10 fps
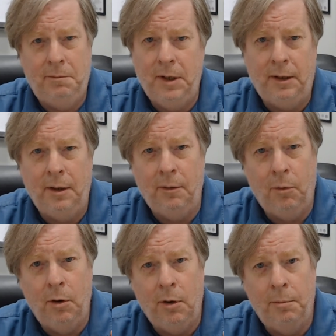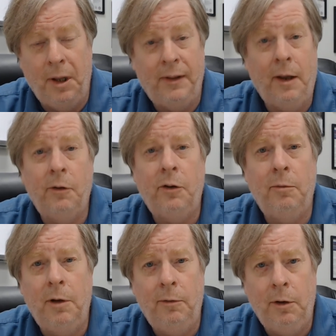that there were 1,000
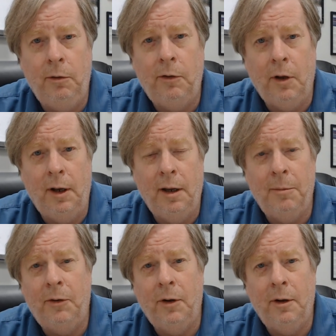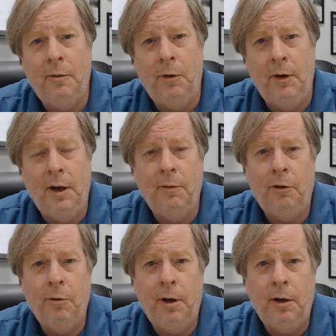reviews on Amazon with an
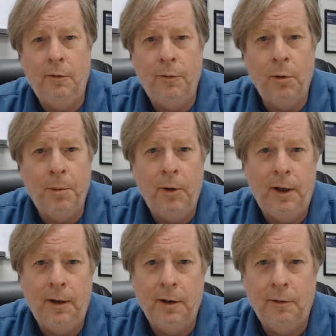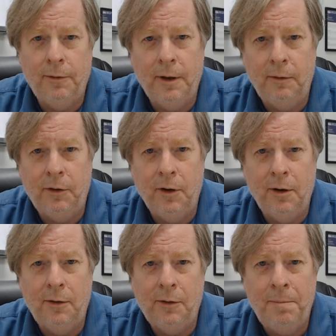average rating of 4.8 out of 5
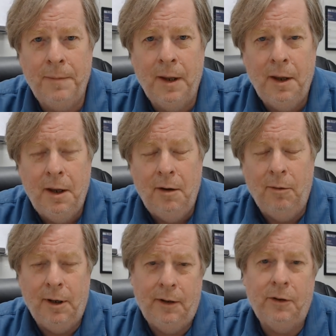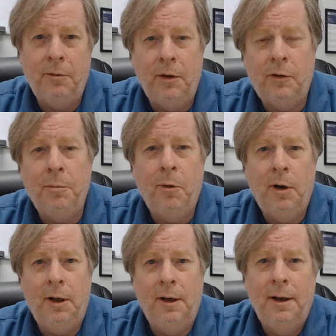stars. Well, as of this morning,